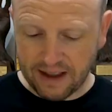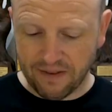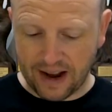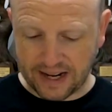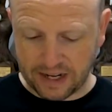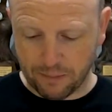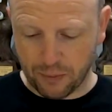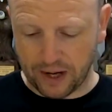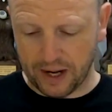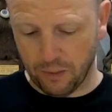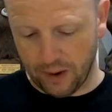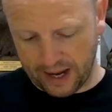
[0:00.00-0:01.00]
I've acted
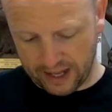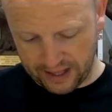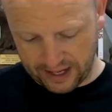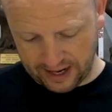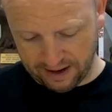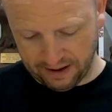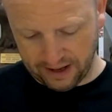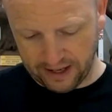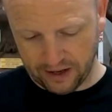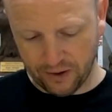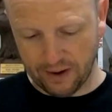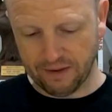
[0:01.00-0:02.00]
pretty well, that
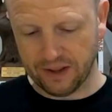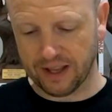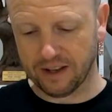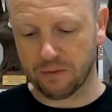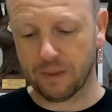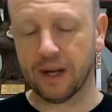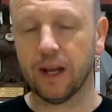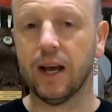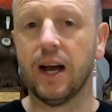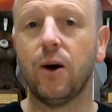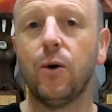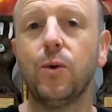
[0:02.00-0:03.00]
everything's been
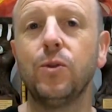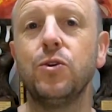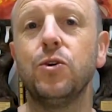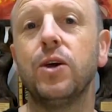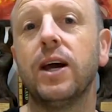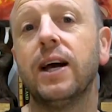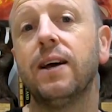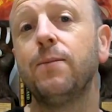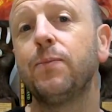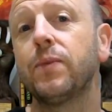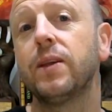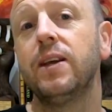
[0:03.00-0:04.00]
a whole new
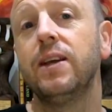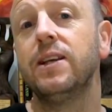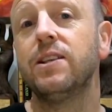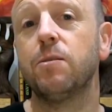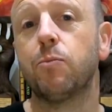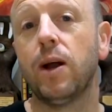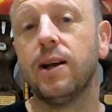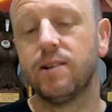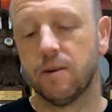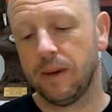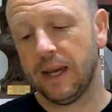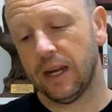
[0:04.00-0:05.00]
surprise
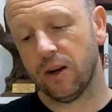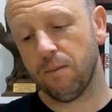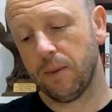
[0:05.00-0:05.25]
to me here.